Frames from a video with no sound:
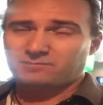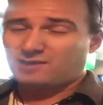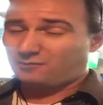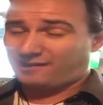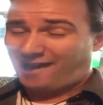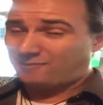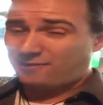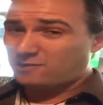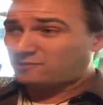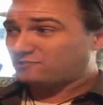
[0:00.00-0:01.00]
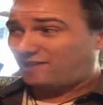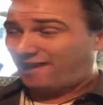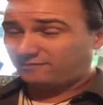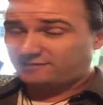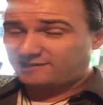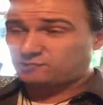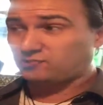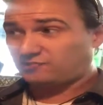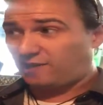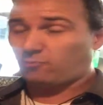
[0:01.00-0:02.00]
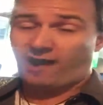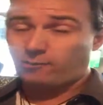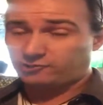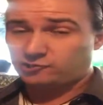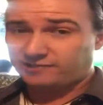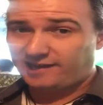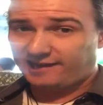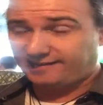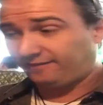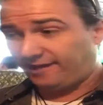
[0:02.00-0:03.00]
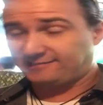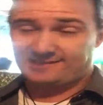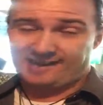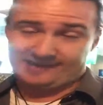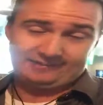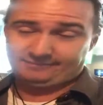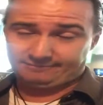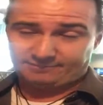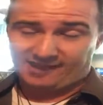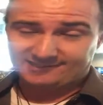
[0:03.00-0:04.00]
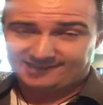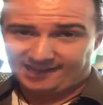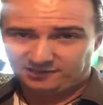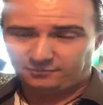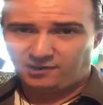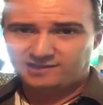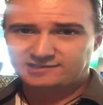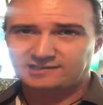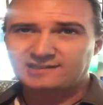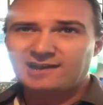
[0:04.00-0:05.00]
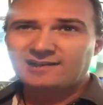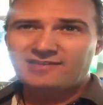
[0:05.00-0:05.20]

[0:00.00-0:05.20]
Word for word: you know, the kind of thing you can just hand to the teacher and say, write what you did, and they sign it, and that's the end of the process.